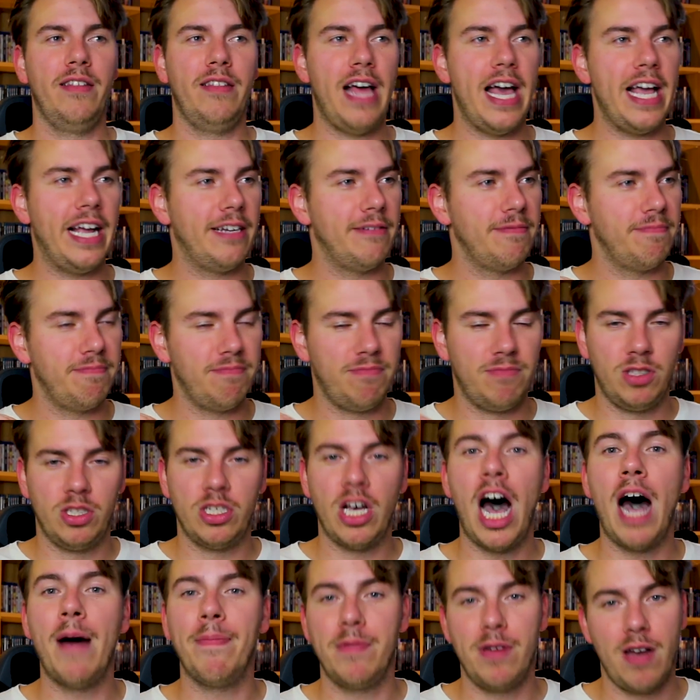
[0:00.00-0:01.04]
like
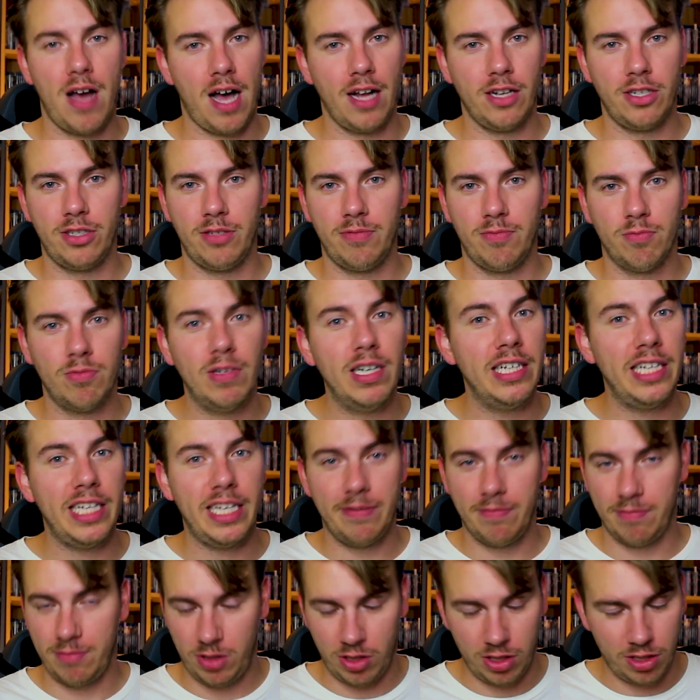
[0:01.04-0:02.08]
top notch,
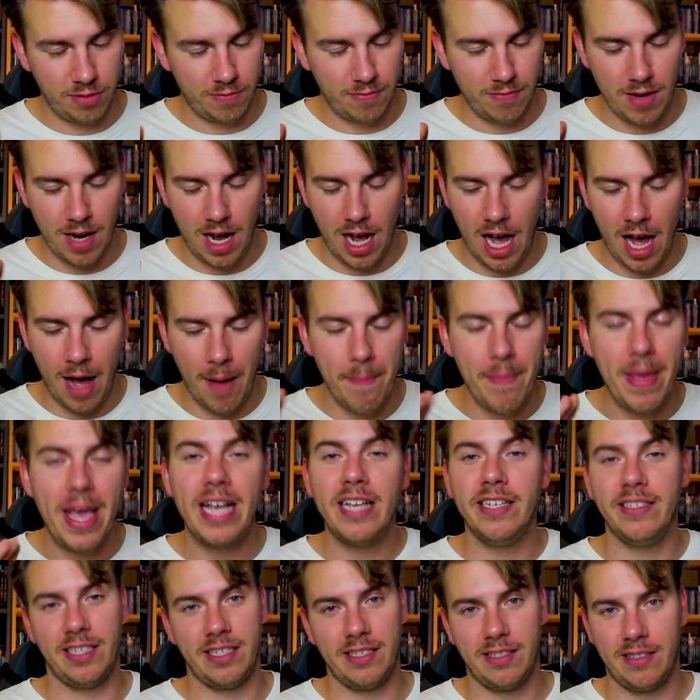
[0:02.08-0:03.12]
really just
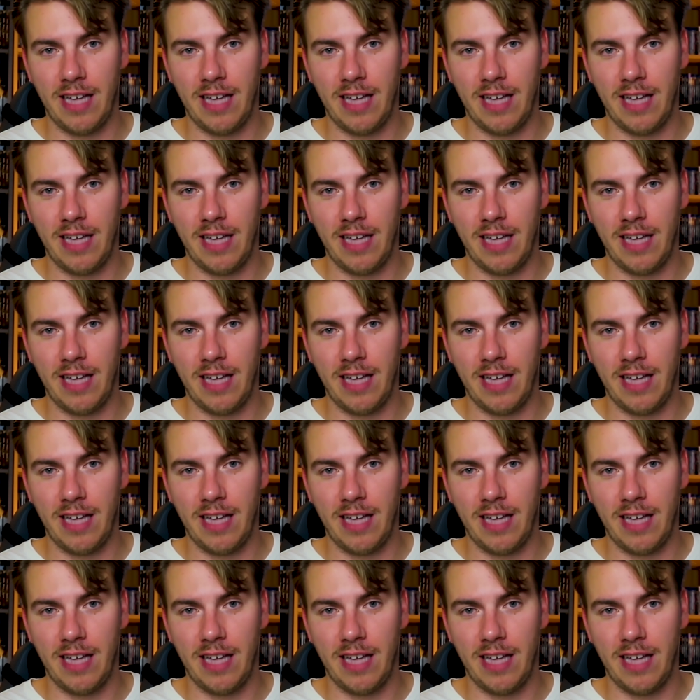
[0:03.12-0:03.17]
amazing